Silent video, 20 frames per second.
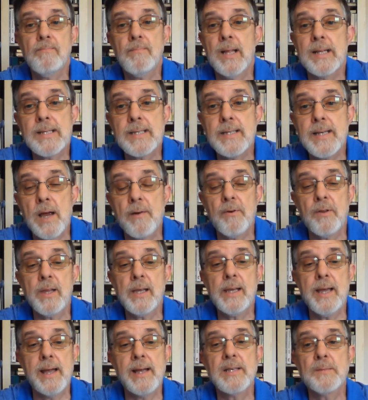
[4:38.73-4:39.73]
That's never
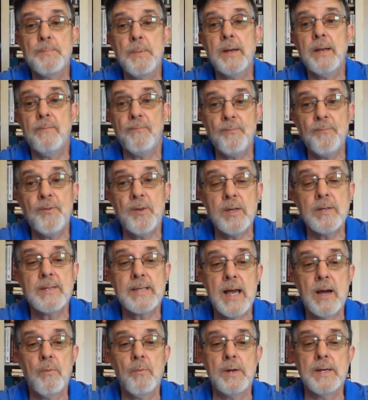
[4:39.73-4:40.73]
the case, but it feels
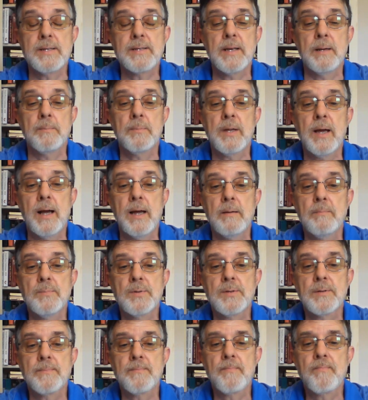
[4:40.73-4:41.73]
that way
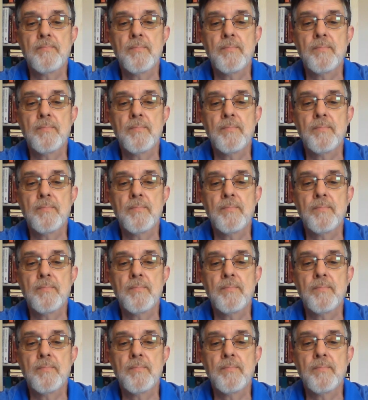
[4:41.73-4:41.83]
sometimes.